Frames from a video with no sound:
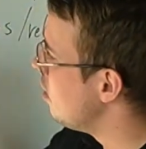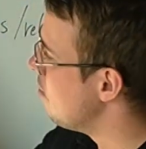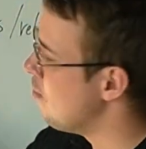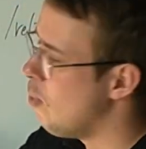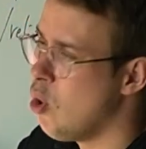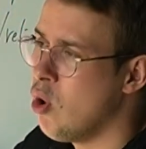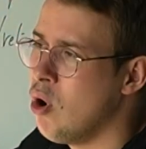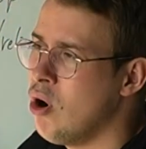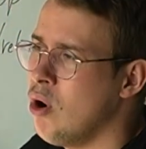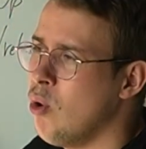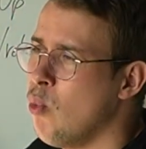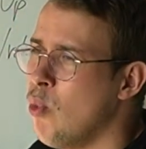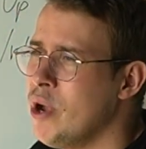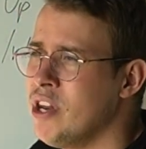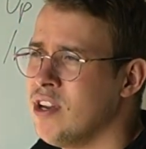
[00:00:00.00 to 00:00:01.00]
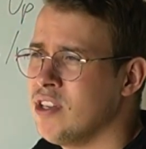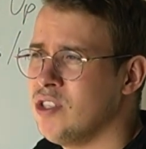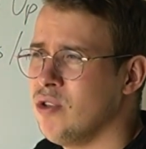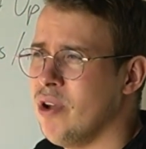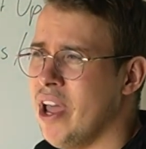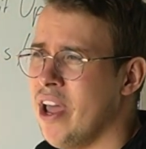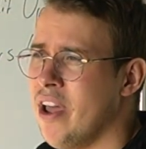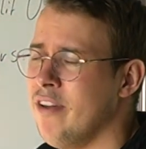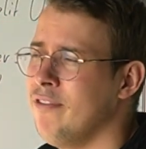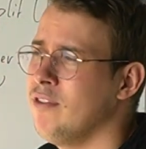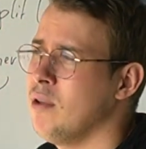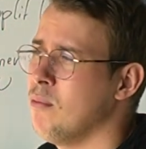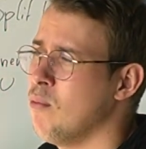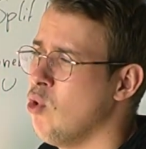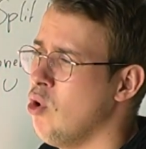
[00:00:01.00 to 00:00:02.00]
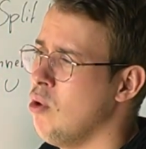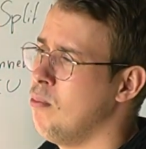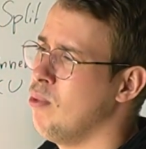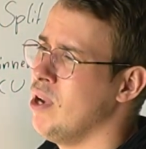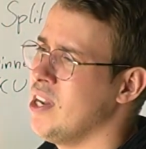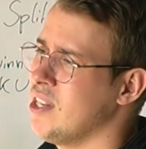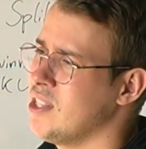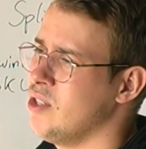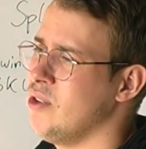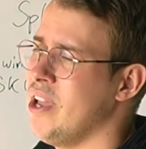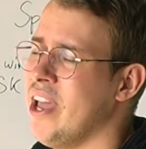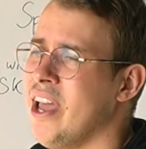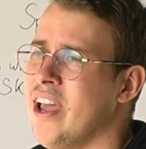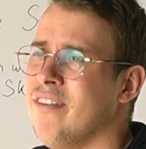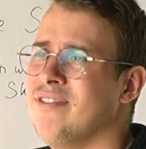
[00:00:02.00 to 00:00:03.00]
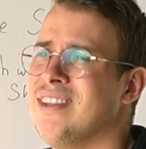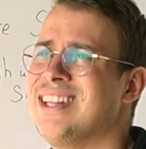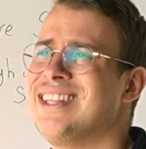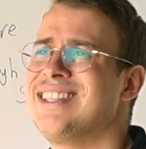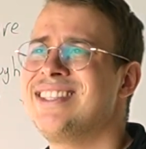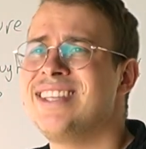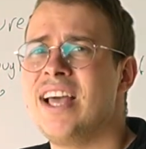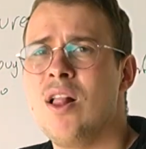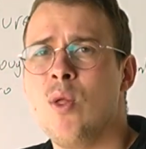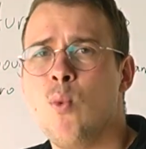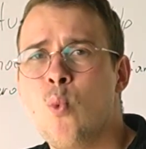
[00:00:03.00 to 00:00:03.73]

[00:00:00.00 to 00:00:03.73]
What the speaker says: the more winners you have, the more products you have that sell